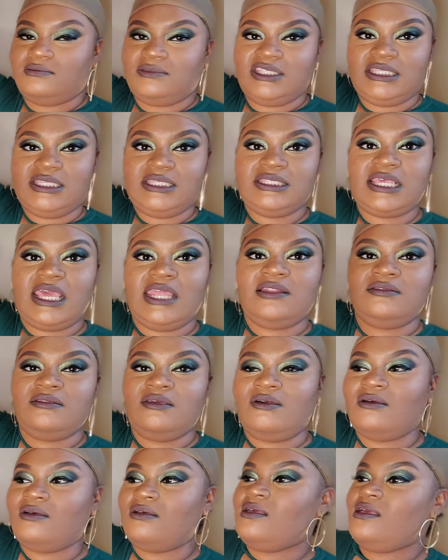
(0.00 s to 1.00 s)
Sis had a
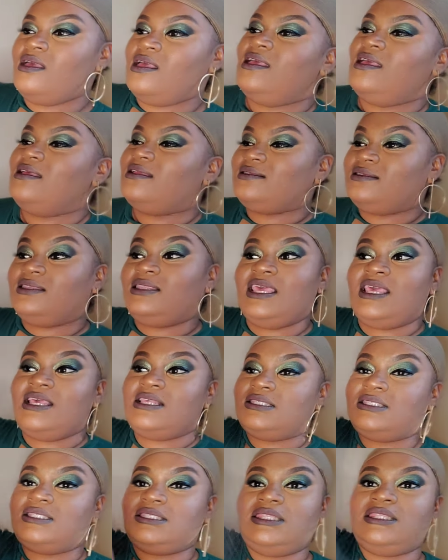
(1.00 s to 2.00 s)
little
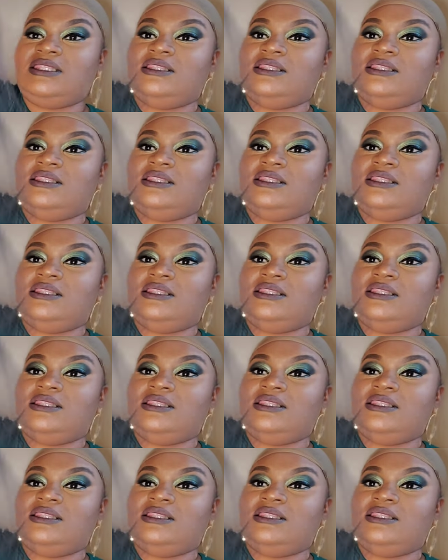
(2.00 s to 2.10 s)
this